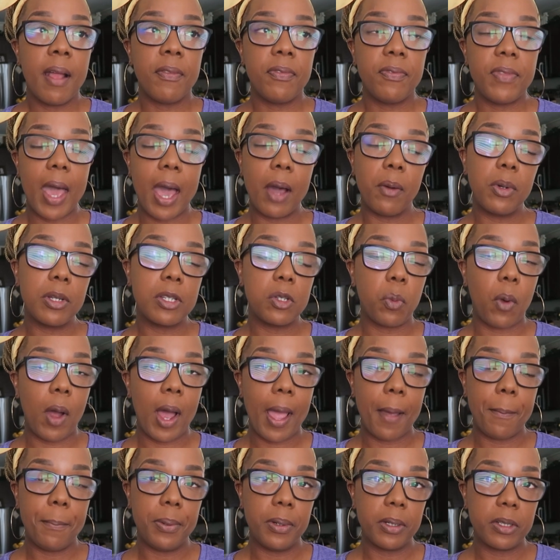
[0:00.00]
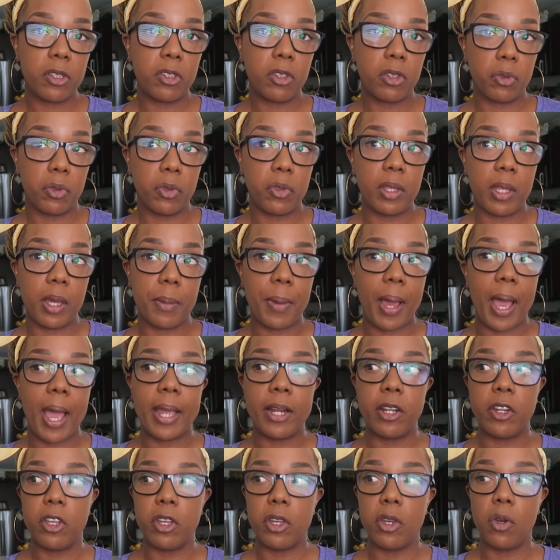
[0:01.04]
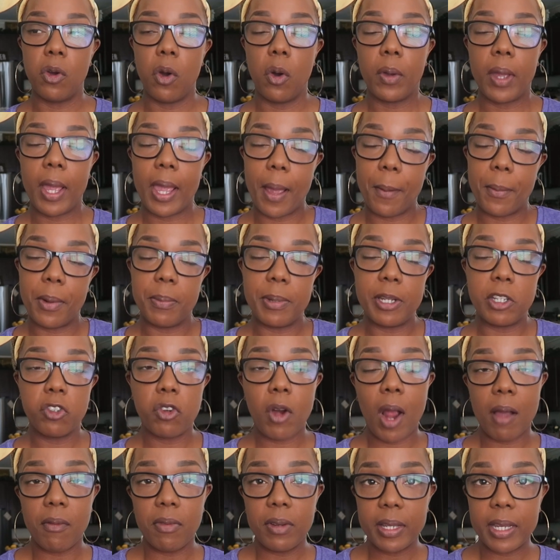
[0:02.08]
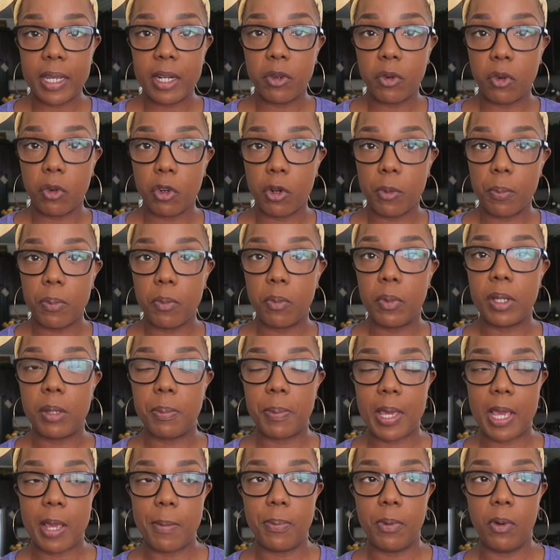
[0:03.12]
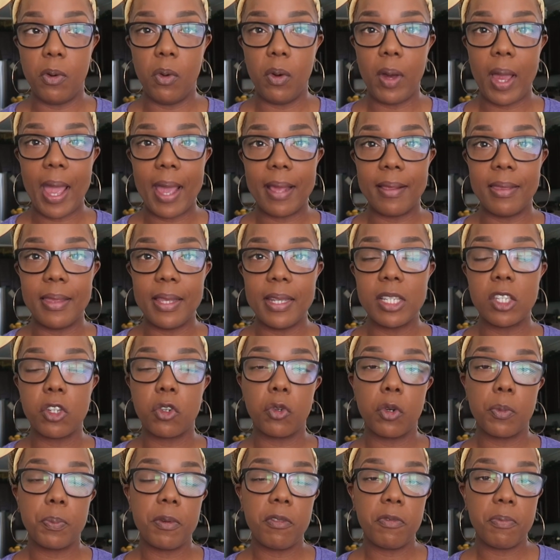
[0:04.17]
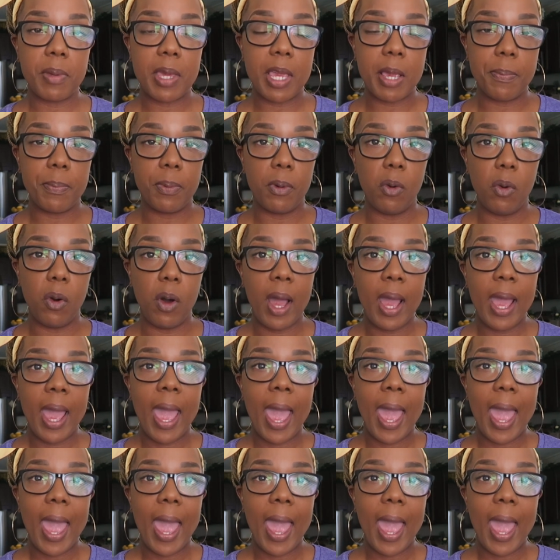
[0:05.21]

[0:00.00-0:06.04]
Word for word: That was why I booked through them. I knew, okay, I'm gonna be traveling in a group with people and this group of people